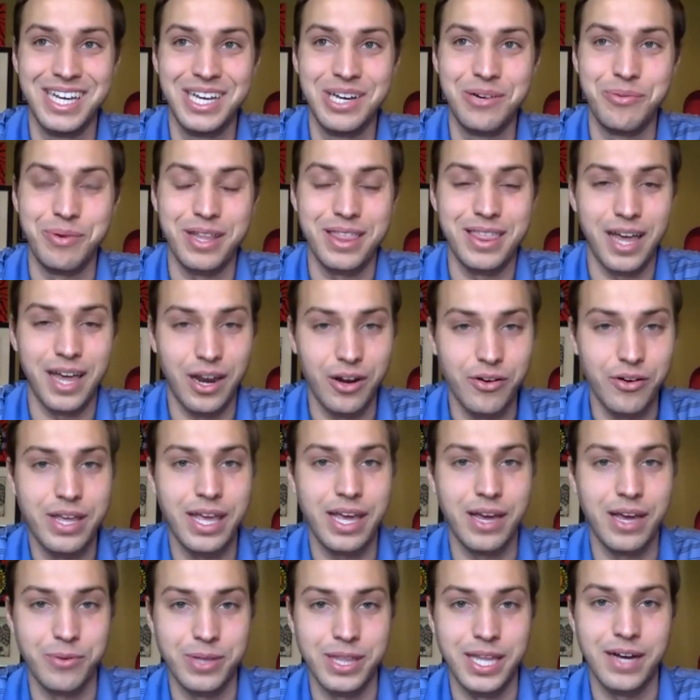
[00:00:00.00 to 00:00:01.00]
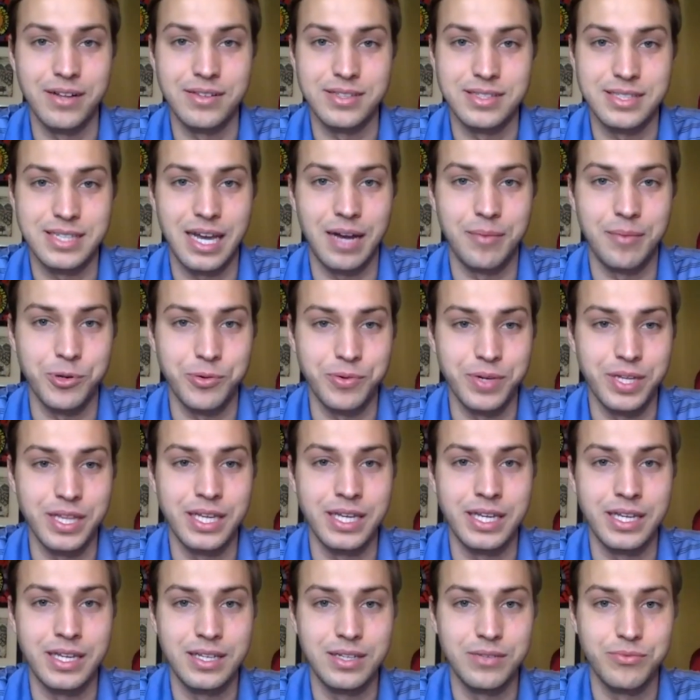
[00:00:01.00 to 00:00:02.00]
We thought, okay, well, now it's time to
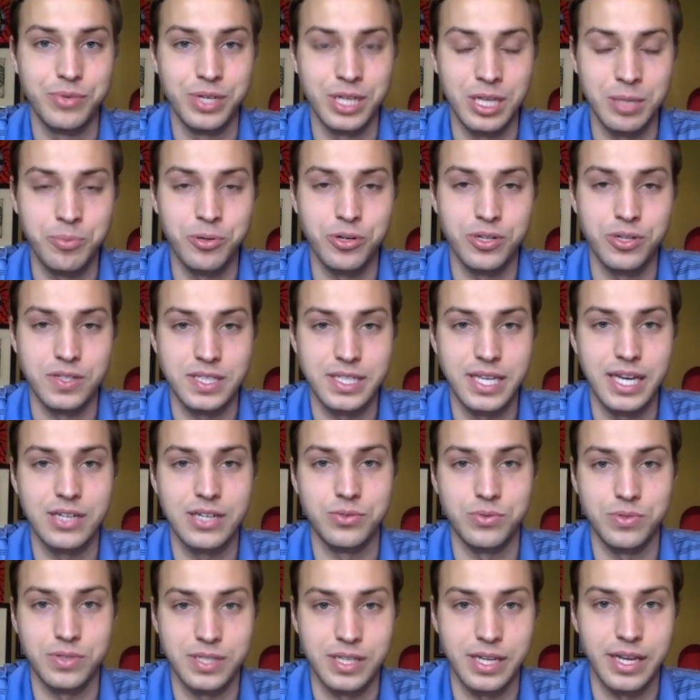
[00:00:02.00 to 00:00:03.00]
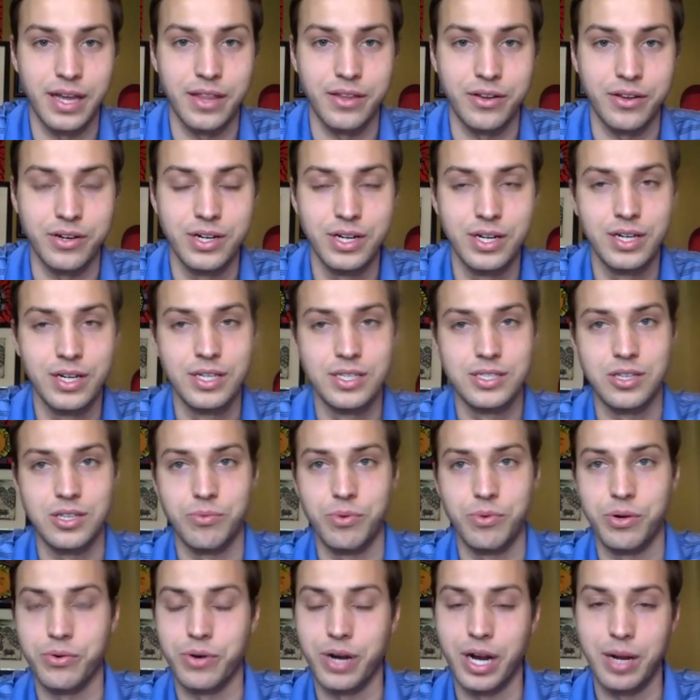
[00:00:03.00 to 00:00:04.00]
really, really put a schedule together. So
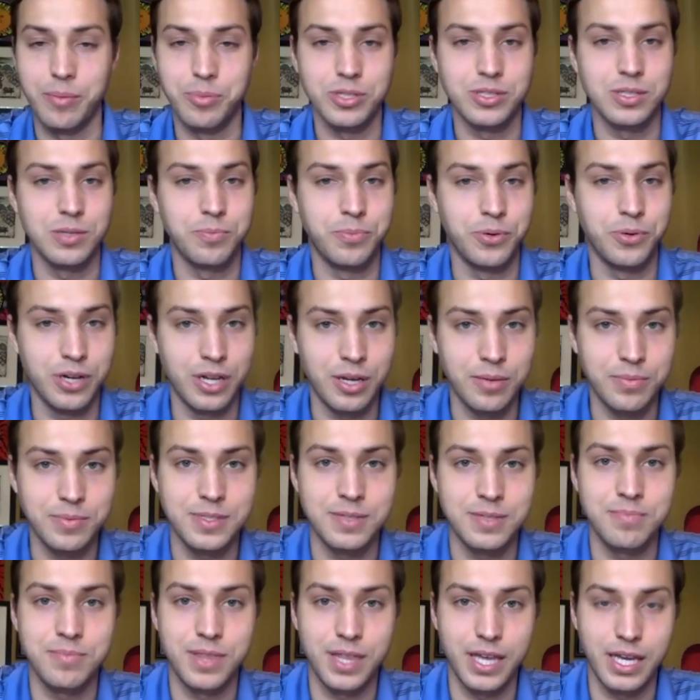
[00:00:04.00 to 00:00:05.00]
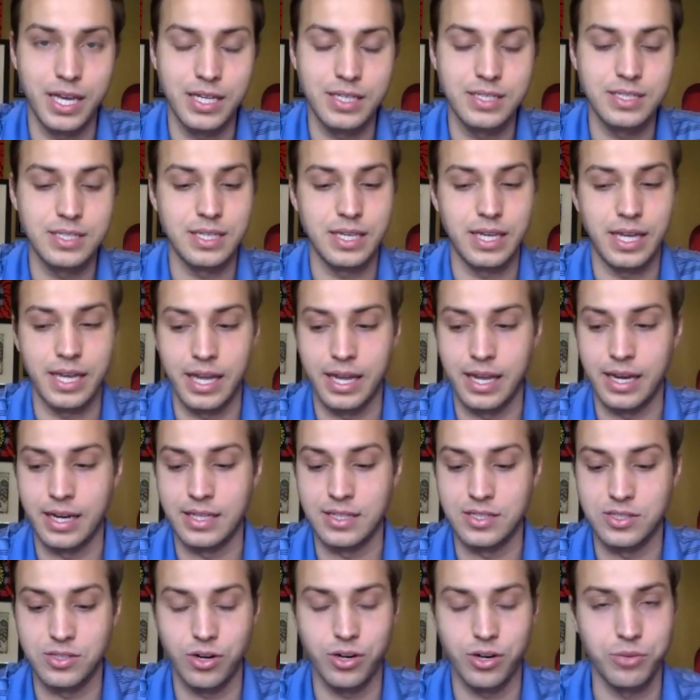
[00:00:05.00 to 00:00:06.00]
we were able to put up some things, and it
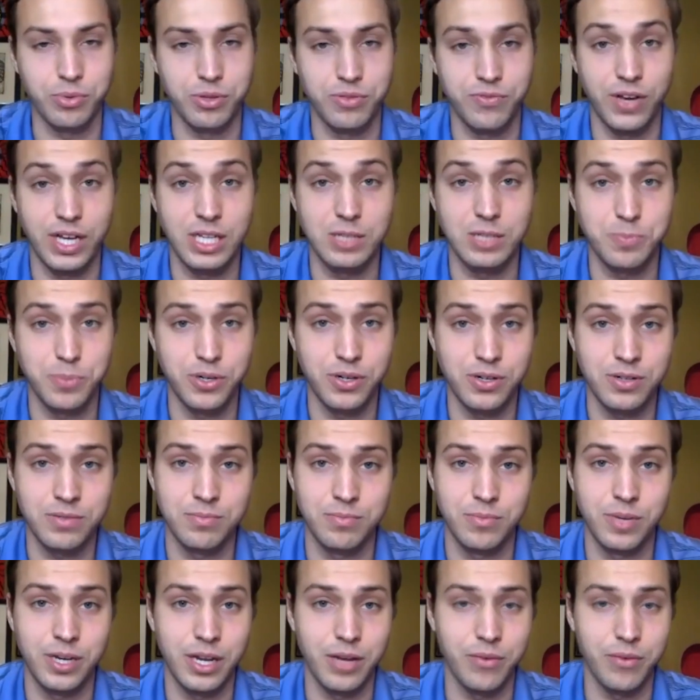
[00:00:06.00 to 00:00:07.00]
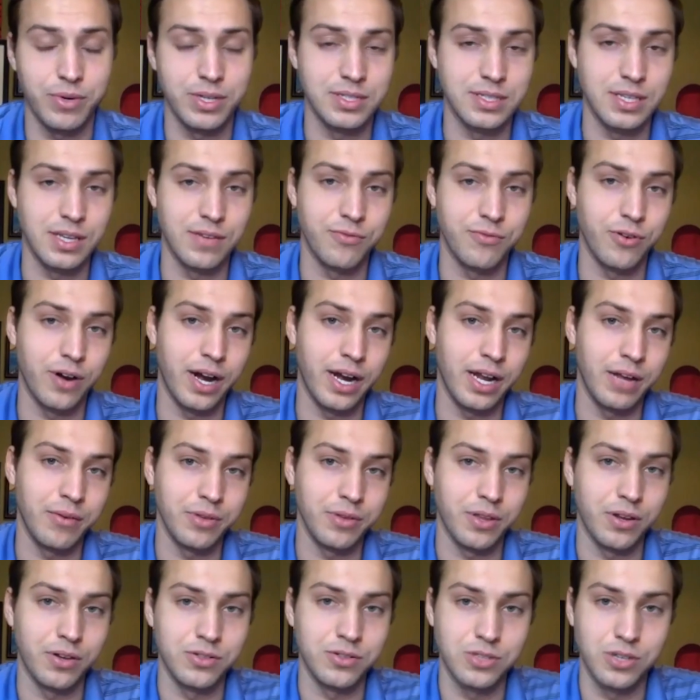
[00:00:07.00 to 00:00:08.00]
started with Facebook Monday, Wednesday, Friday with
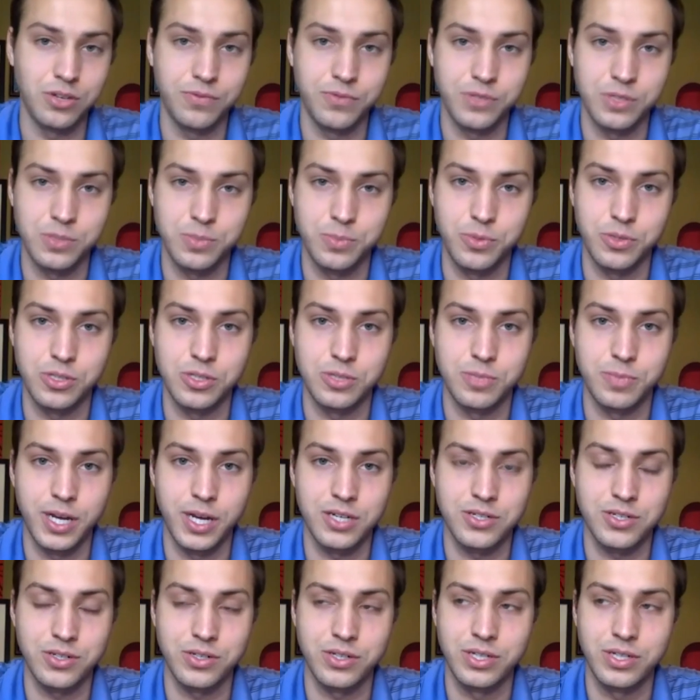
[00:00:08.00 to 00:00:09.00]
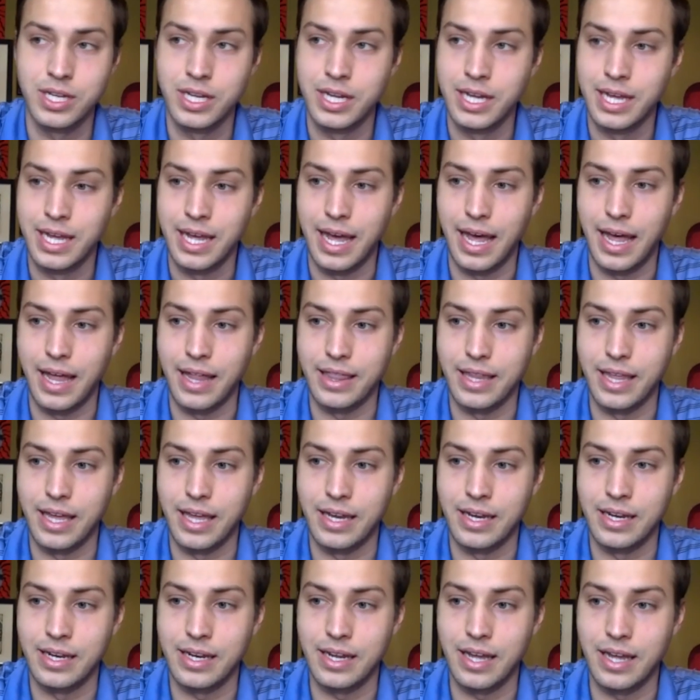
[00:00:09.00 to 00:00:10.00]
our Sofa Sports special, and then
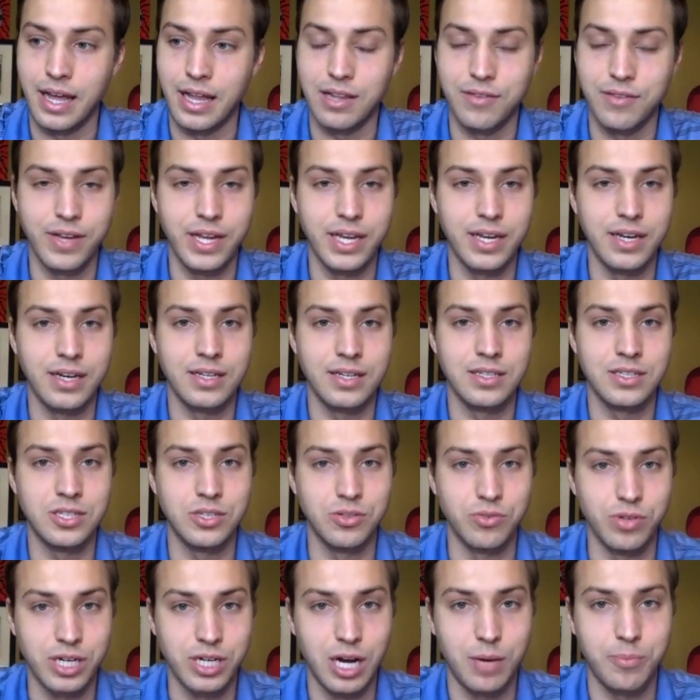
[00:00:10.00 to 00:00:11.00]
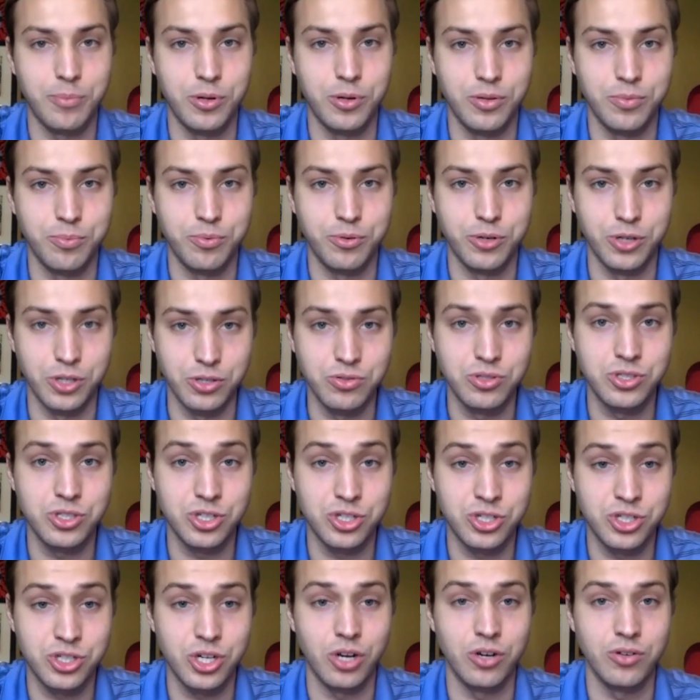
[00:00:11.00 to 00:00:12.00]
it elevated into a couple produced
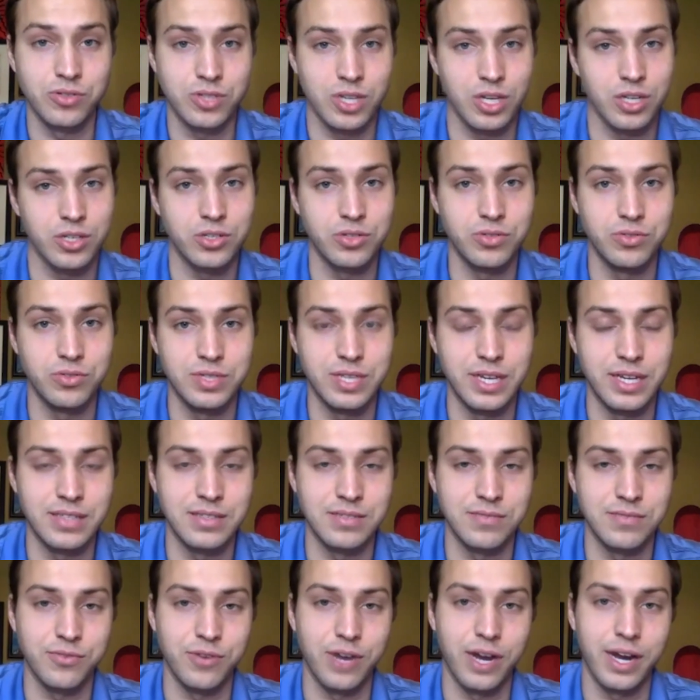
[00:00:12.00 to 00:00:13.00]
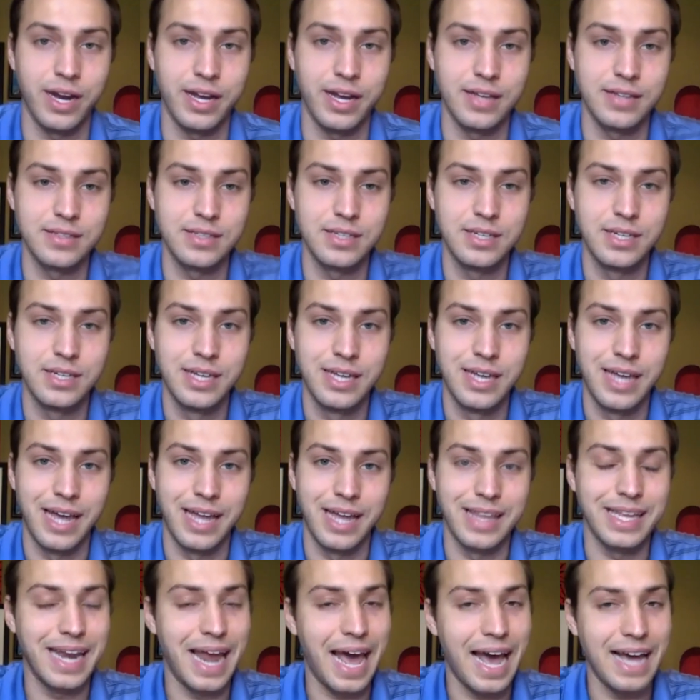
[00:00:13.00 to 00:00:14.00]
shows on Tuesdays and Fridays,
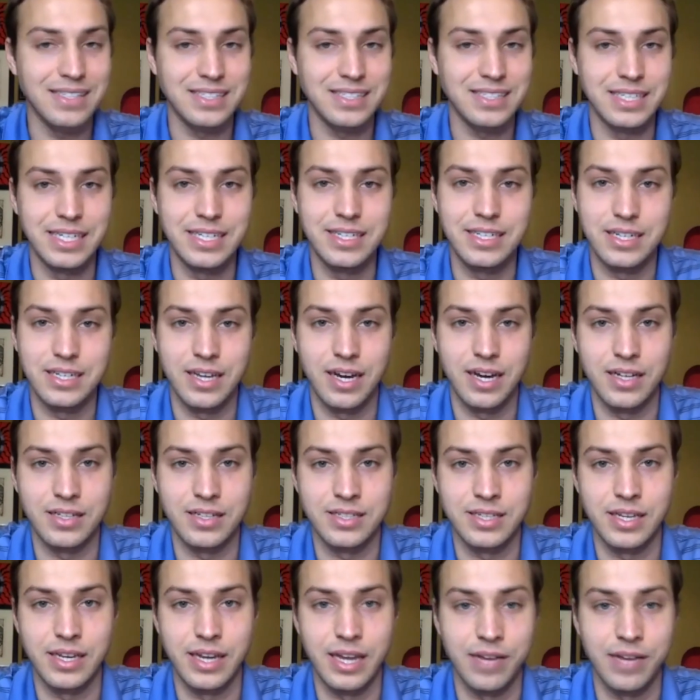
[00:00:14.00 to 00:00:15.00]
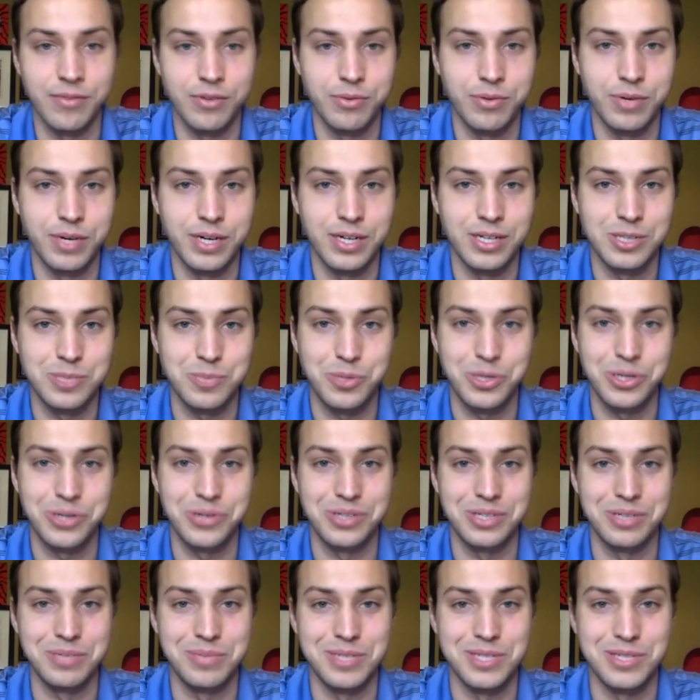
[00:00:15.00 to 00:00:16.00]
and then as needed content everywhere sprinkled
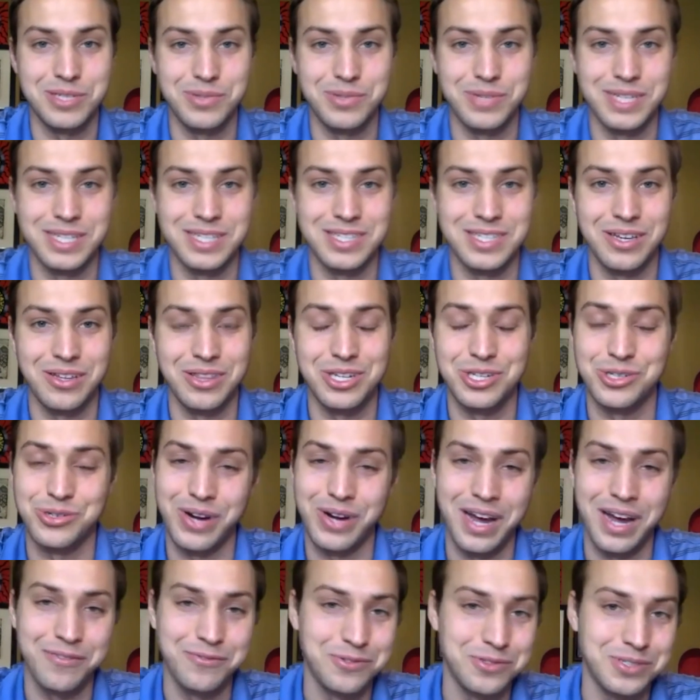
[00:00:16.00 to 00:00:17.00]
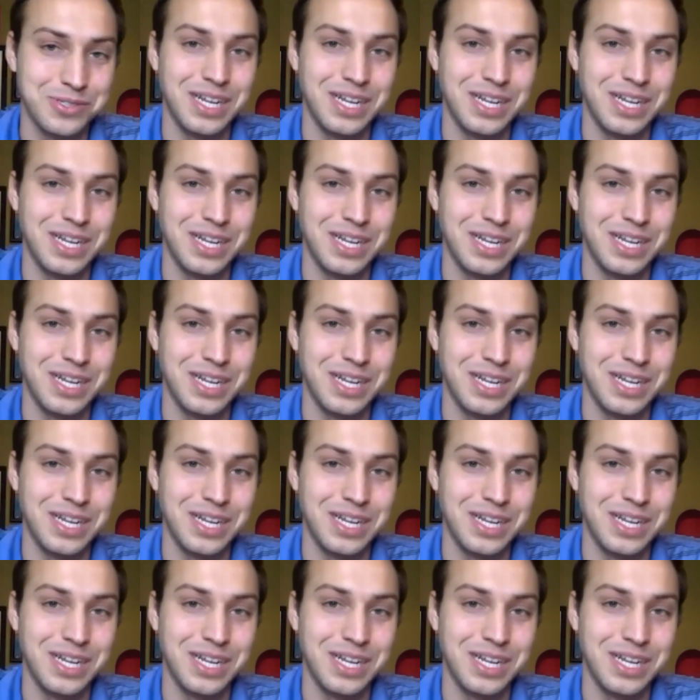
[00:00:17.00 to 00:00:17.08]
in between. So the draft was